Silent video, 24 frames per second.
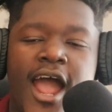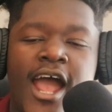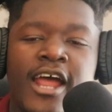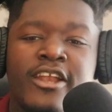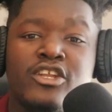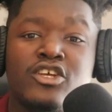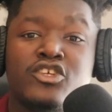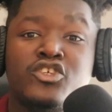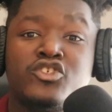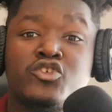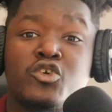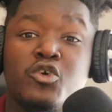and
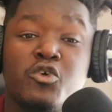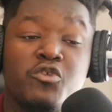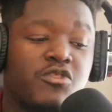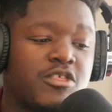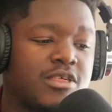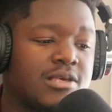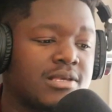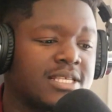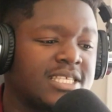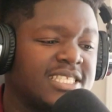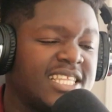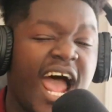the truth
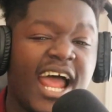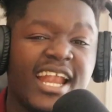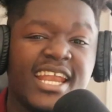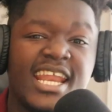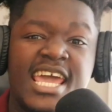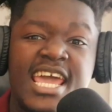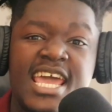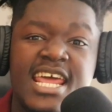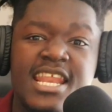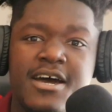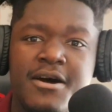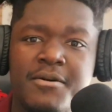is not
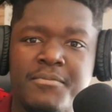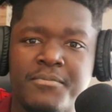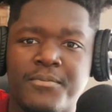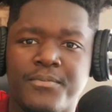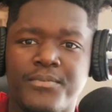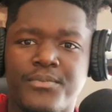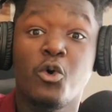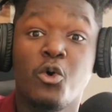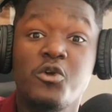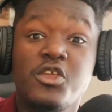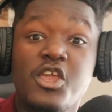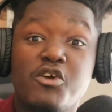in him.
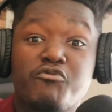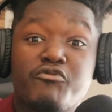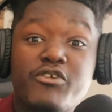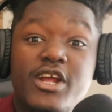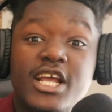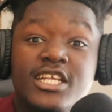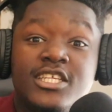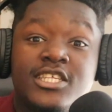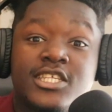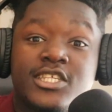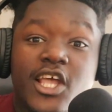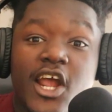Do your
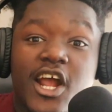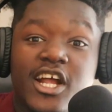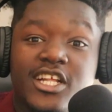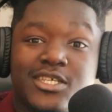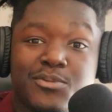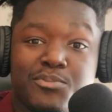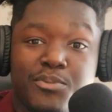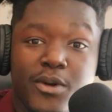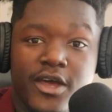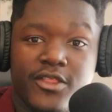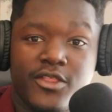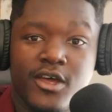research,
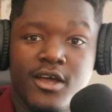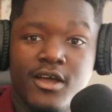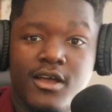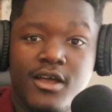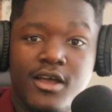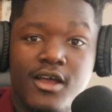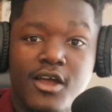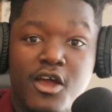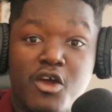brother.